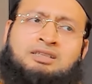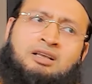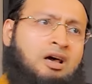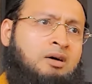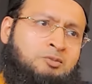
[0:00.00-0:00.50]
I said,
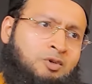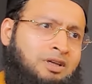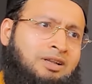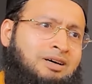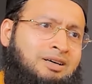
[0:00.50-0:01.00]

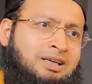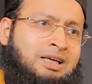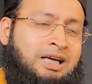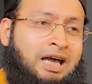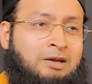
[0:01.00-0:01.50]
Alhamdulillah.
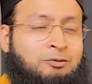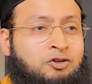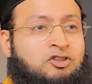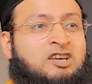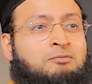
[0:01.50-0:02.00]
And when
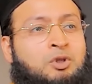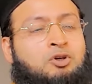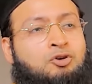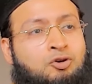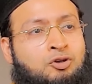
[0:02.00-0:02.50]
you gave me the
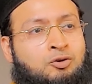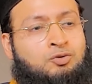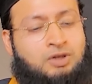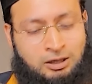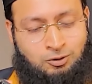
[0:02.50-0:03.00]
good
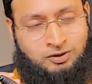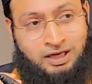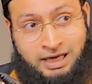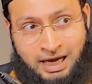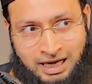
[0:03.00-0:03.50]
news, I looked
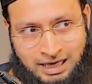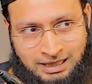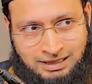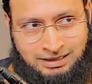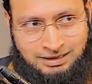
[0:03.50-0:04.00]

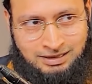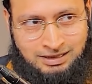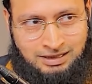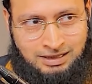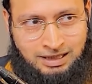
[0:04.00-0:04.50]
again,
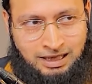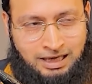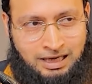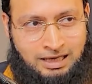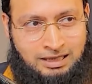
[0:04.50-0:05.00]

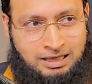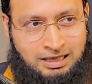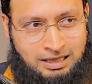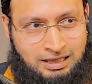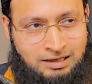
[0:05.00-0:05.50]
and
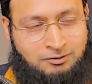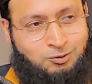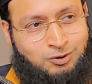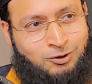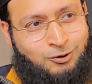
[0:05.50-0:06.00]
the nafs
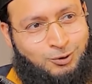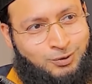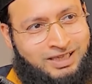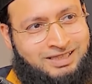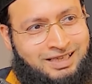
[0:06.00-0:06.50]
was not
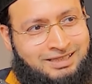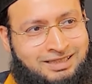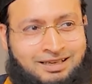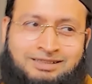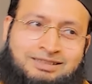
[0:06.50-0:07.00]
too
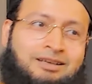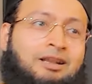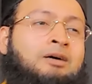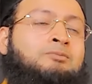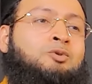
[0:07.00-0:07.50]
excited. I said,
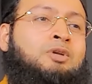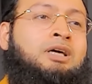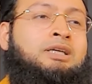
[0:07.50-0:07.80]
Alhamdulillah.